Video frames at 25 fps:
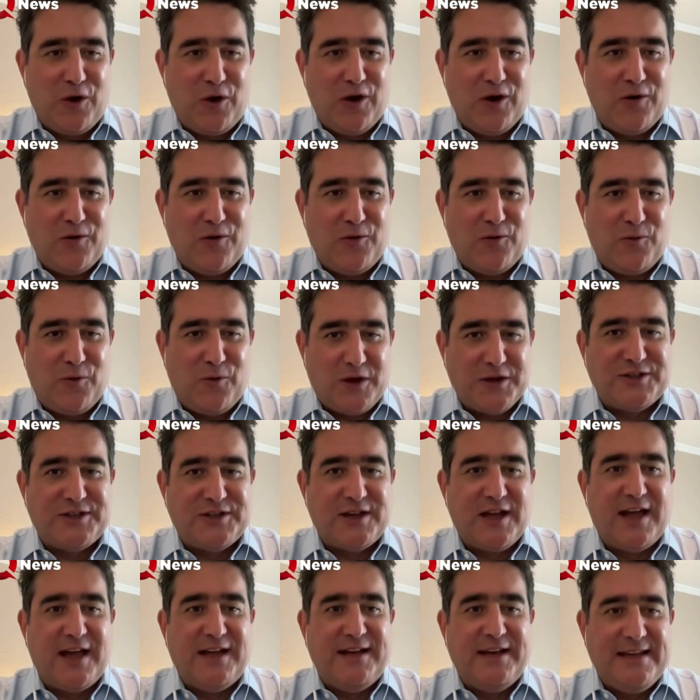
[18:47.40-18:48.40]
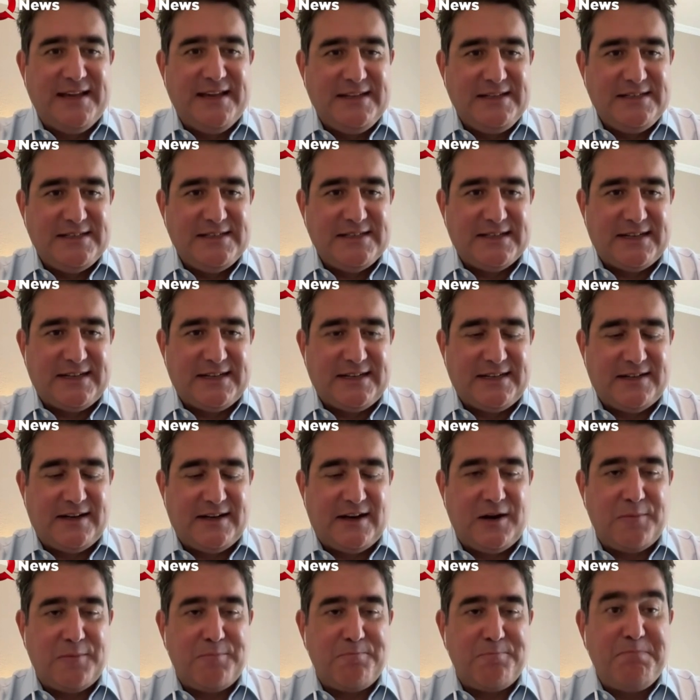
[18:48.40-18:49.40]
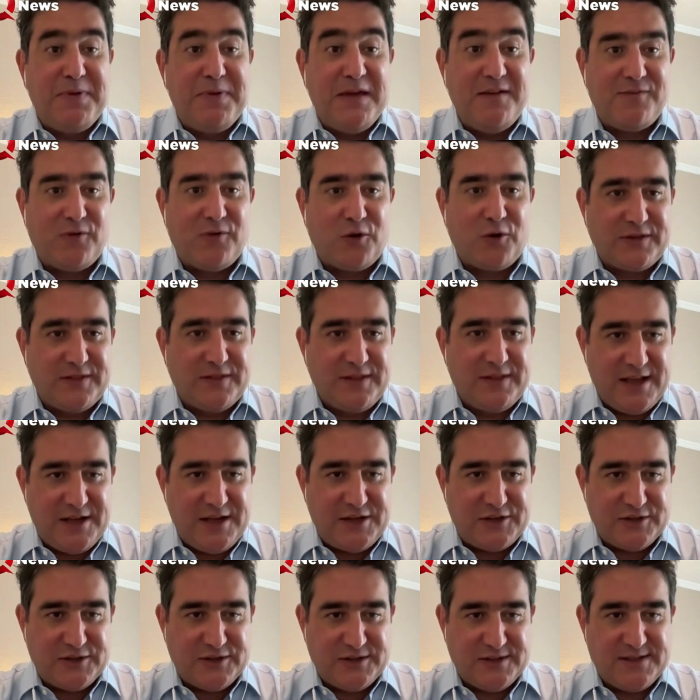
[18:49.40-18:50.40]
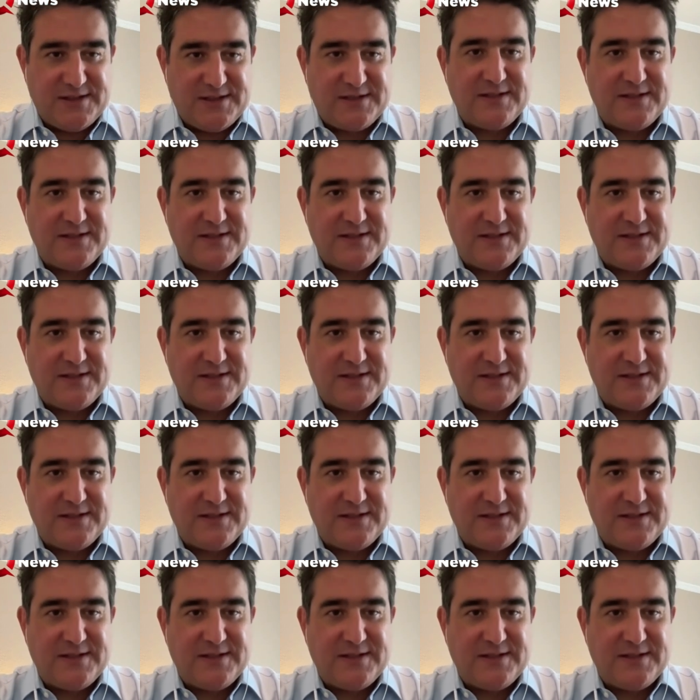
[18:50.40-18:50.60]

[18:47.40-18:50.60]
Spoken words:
Russia and India are pivot nations